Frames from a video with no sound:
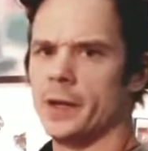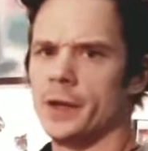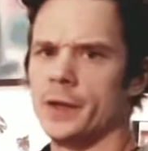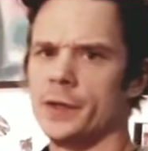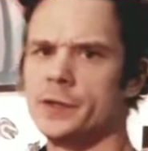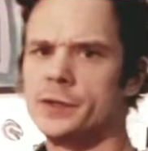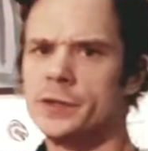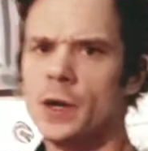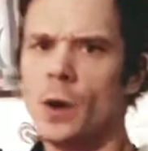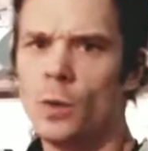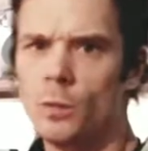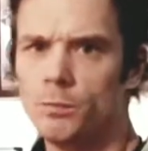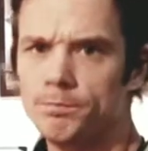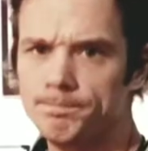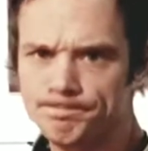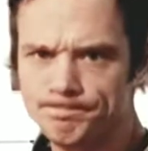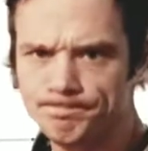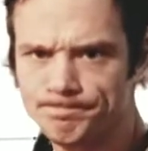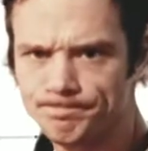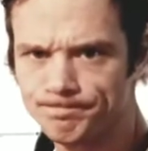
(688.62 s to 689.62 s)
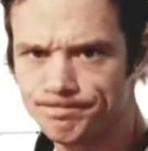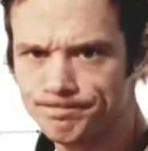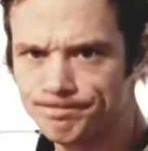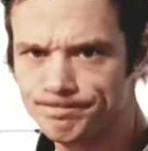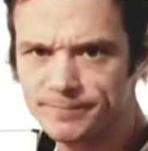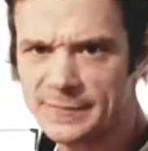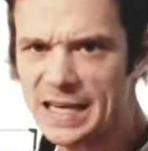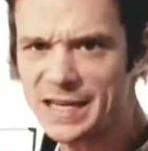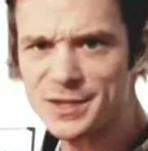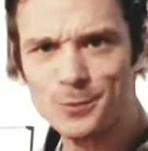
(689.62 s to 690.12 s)
So
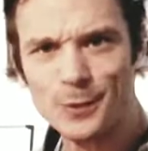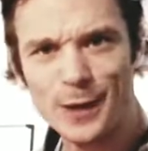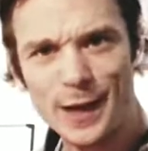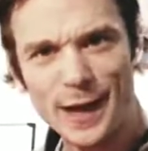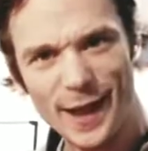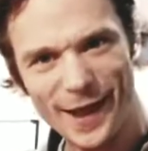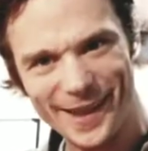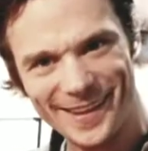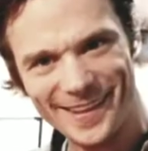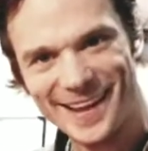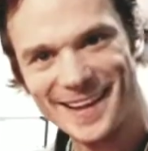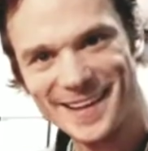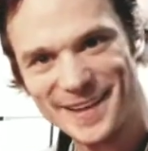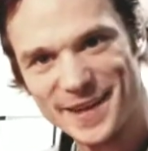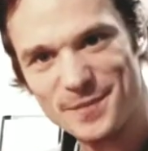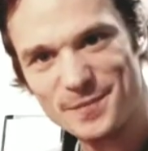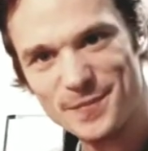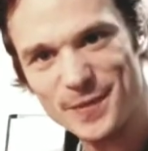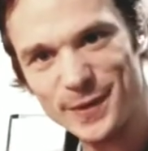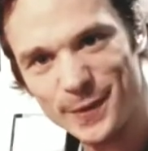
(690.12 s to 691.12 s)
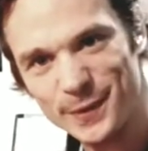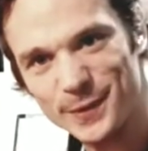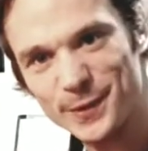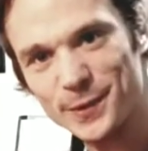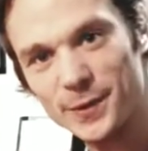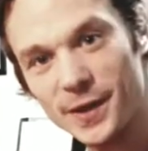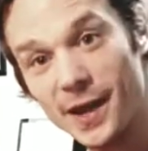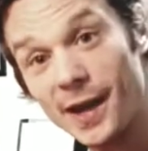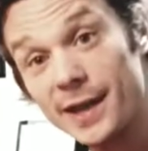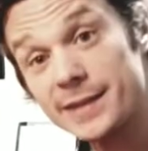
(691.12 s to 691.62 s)
that's why I like him being a little
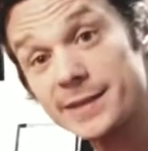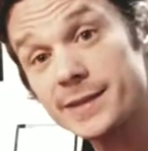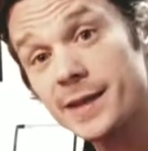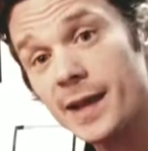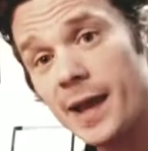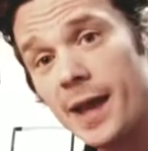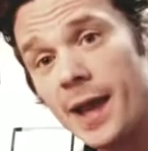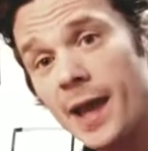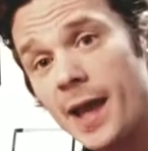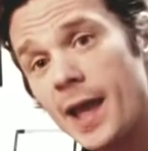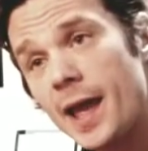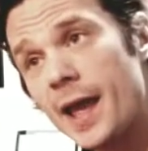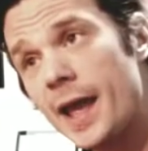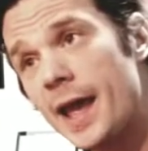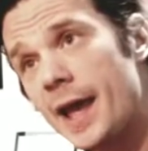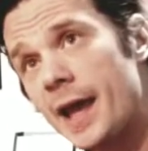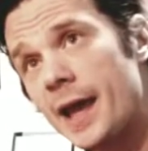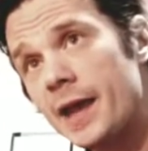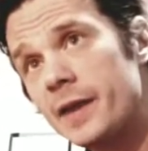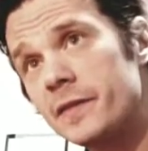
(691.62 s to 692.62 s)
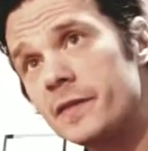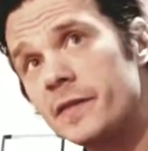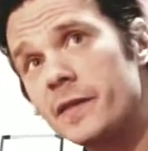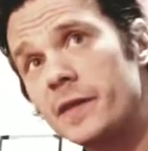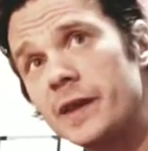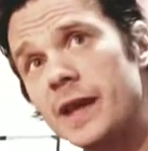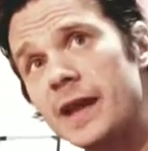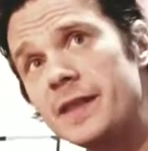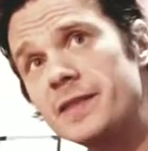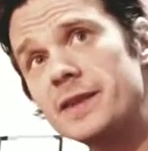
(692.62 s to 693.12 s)
nuts. And to
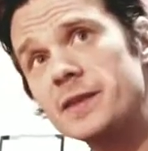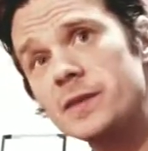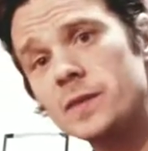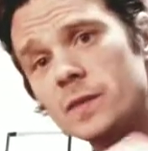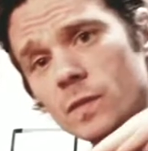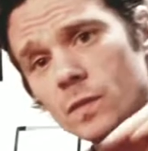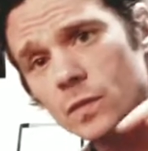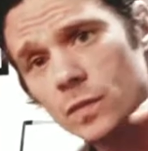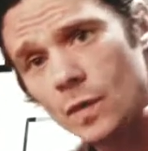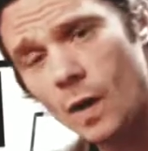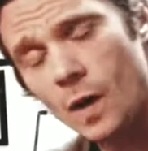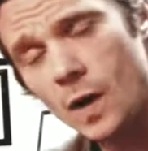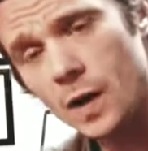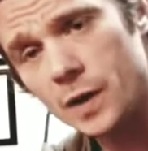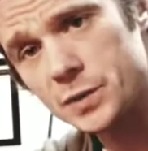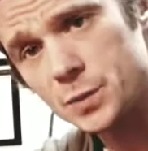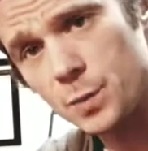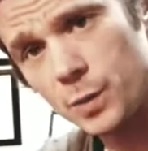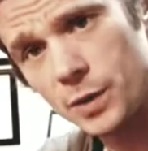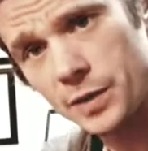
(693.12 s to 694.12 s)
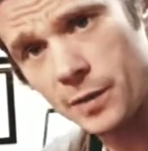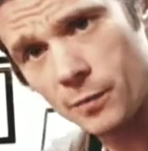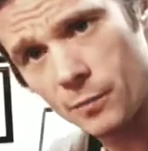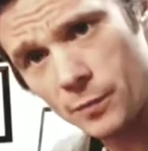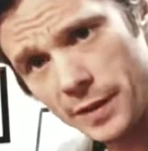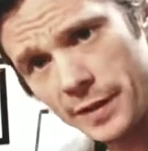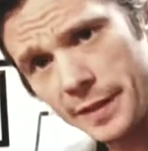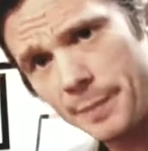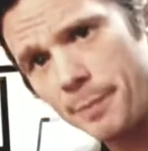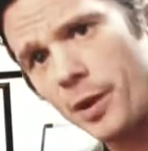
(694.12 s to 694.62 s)
get the dogs where they're
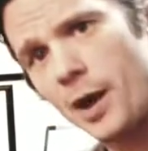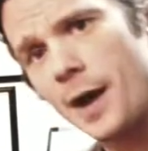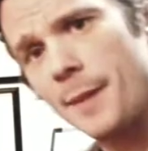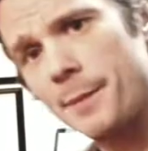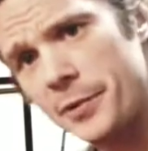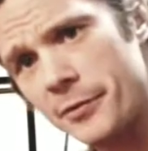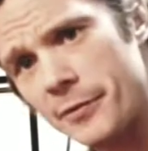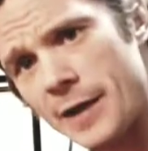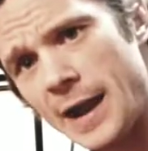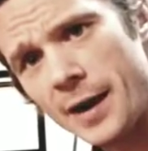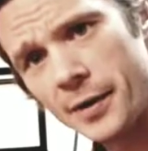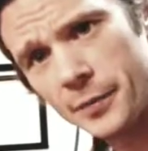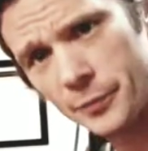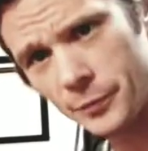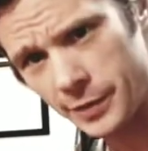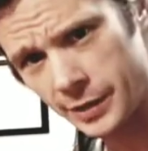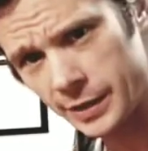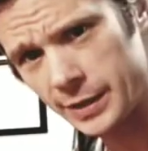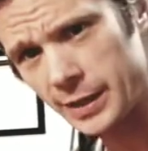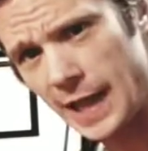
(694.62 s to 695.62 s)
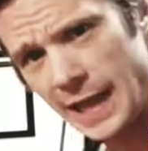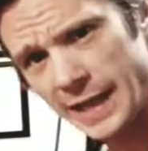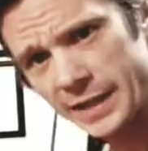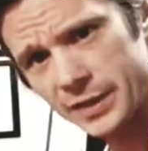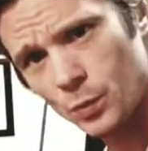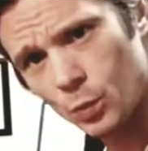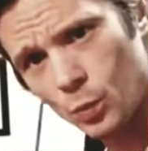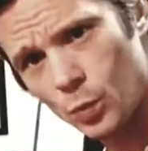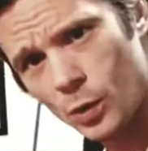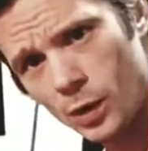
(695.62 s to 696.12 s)
really popping around and really like
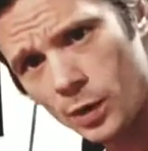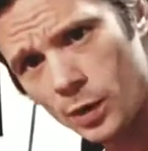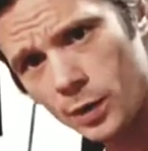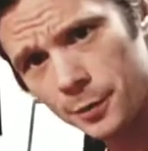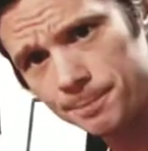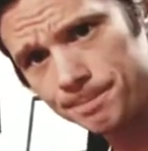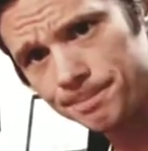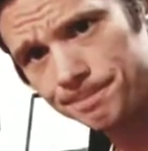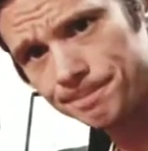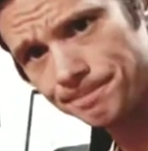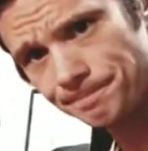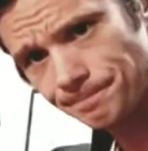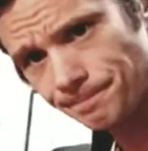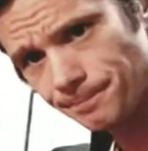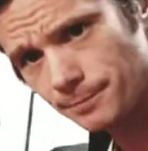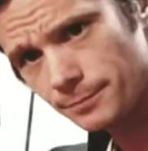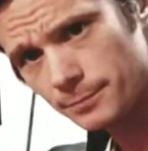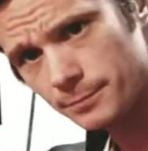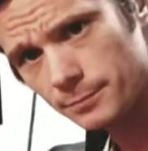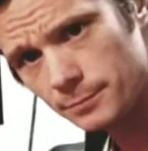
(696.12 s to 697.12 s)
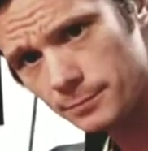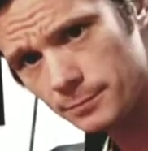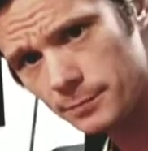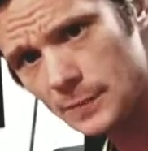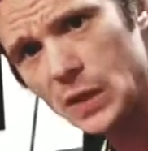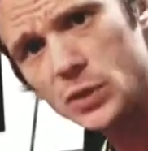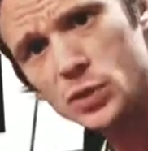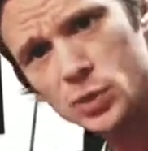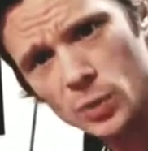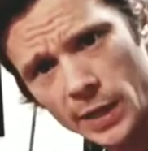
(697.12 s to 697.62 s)
the work,
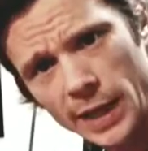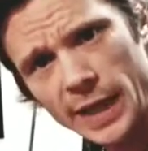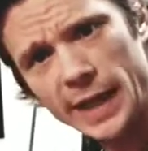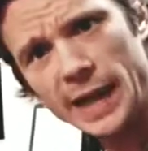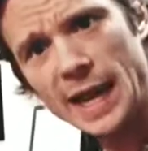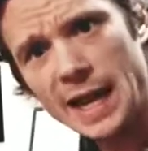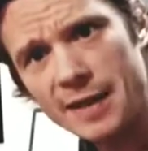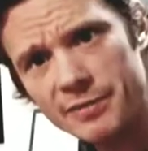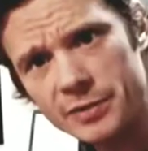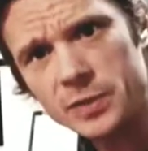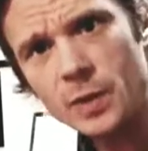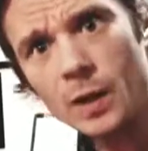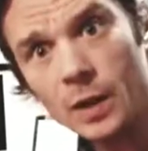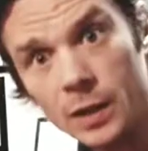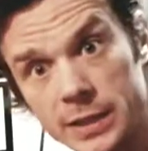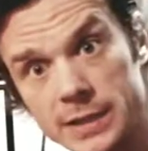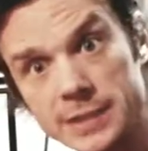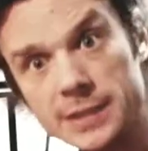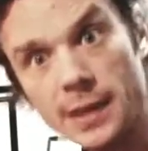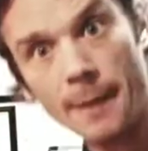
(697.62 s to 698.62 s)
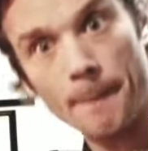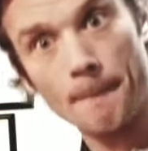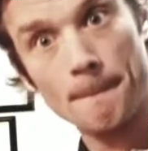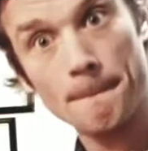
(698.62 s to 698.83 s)
it's okay to have a dog that's like,